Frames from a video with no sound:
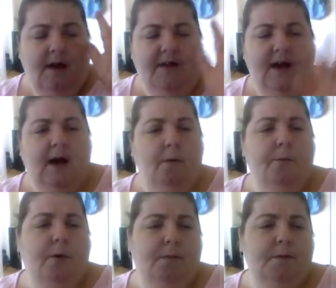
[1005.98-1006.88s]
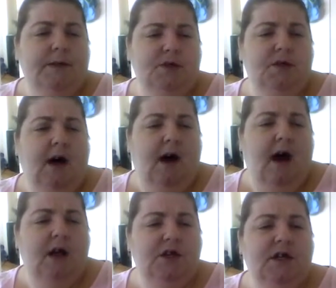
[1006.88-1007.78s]
I think I'll probably do that
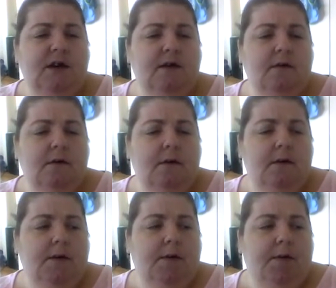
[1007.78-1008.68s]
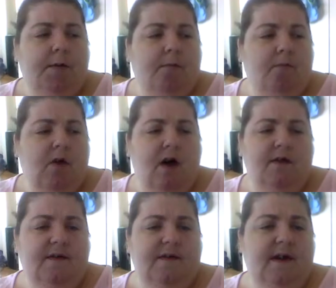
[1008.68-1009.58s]
actually, rather
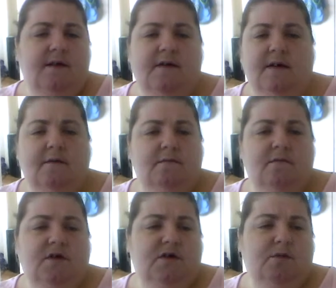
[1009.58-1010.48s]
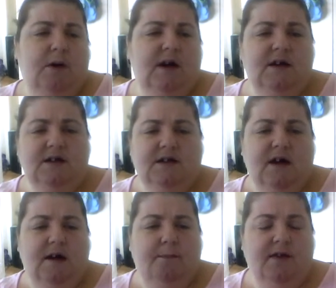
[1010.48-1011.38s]
than send it twice
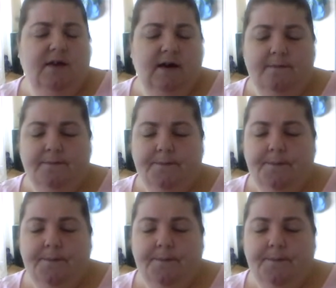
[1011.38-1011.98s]
type of thing.